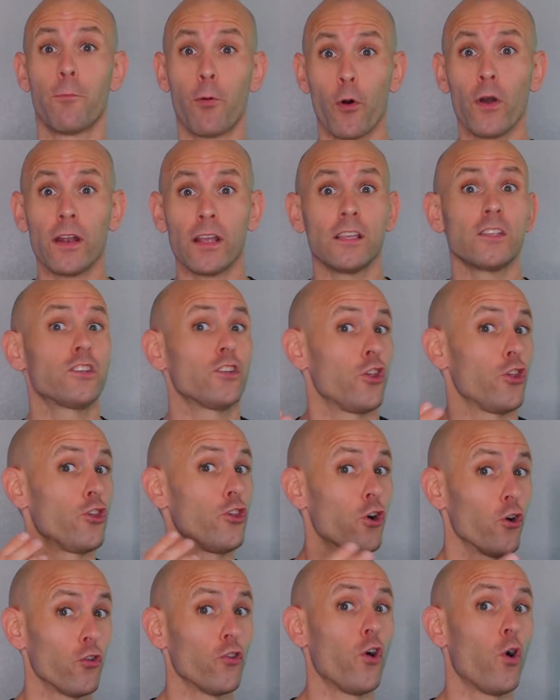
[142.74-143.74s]
The point is,
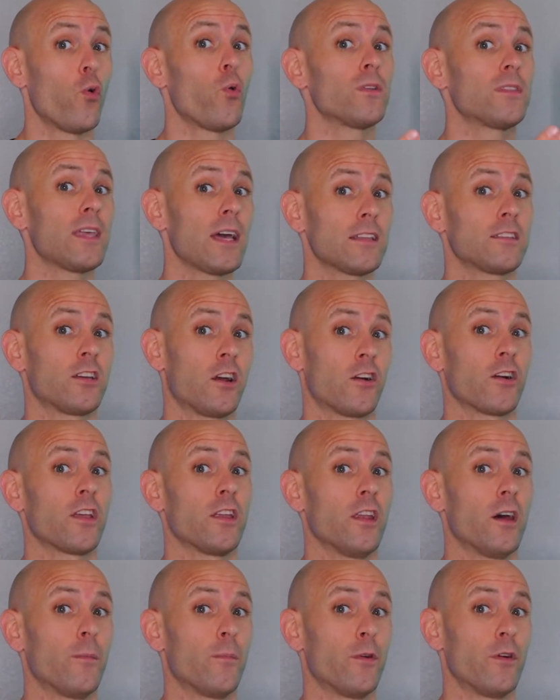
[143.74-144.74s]
you'll know what that
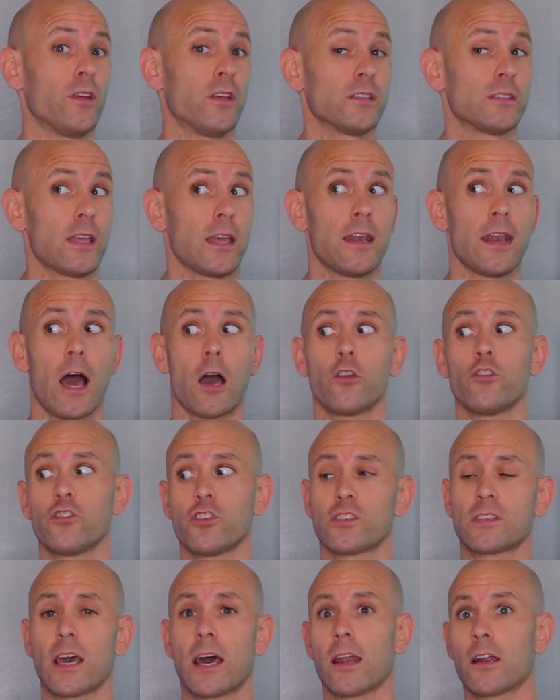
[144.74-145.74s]
target number is, and now you
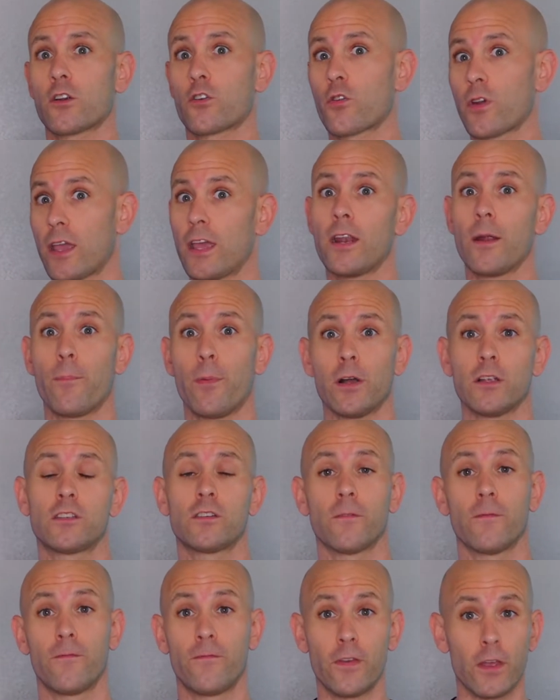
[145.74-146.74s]
just gotta create a
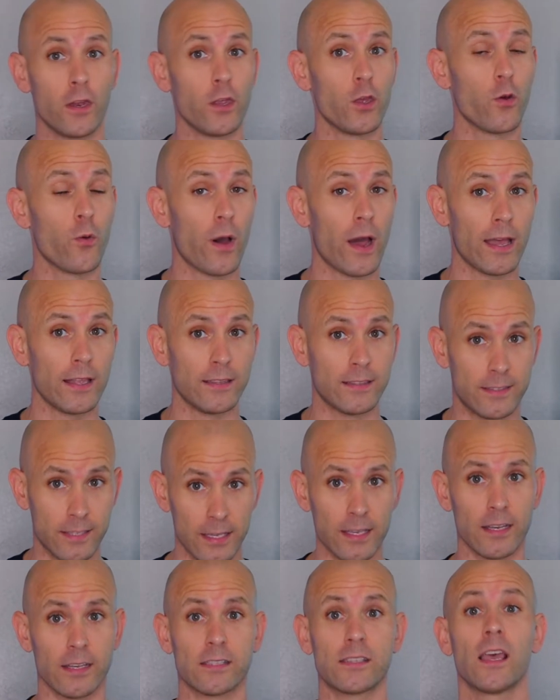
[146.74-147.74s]
bunch of video
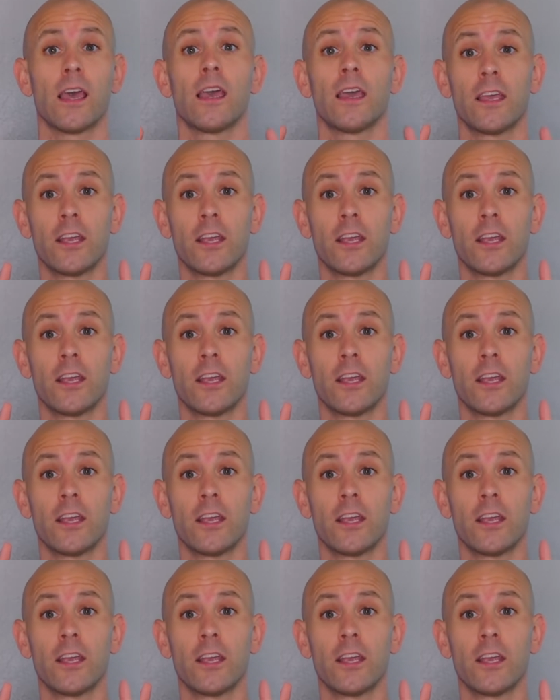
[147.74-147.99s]
ideas.